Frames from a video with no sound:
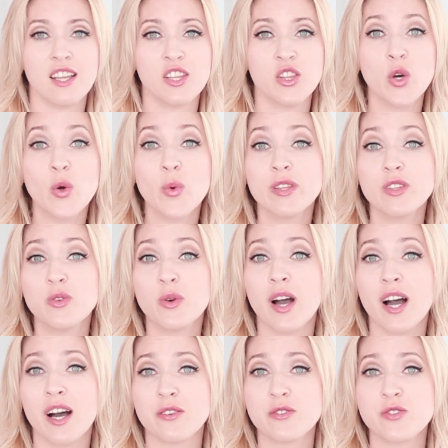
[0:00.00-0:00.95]
no one knew
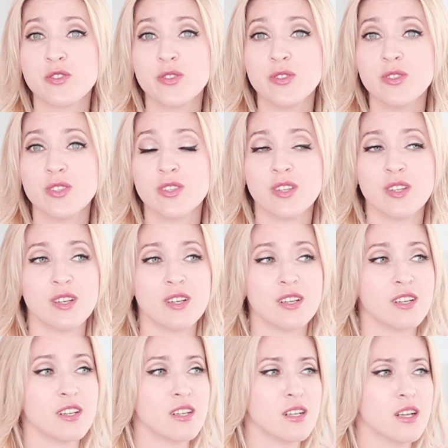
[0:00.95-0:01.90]
how to,
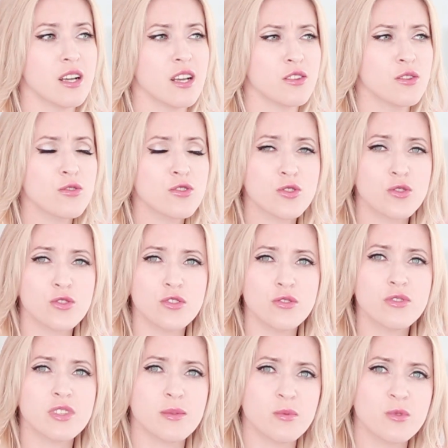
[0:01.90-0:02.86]
and those who
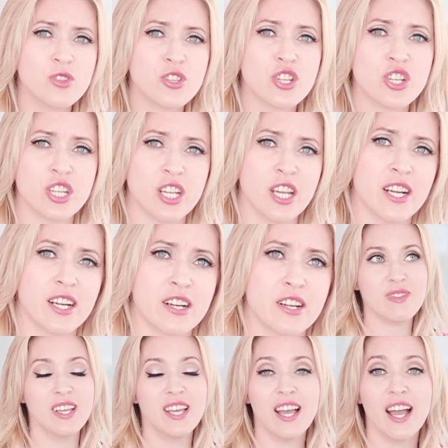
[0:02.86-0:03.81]
knew, they wouldn't share.
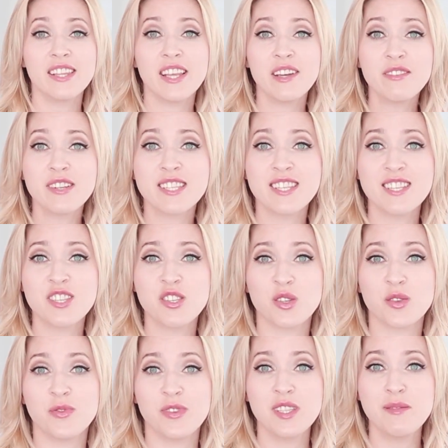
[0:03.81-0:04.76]
And ever since,
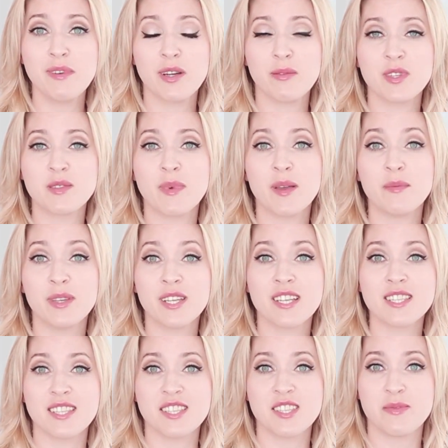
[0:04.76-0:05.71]
your feedback was my
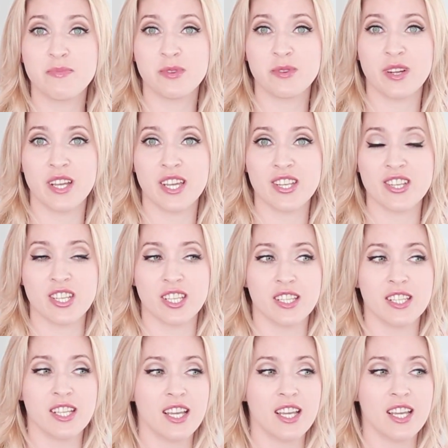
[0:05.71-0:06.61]
biggest inspiration.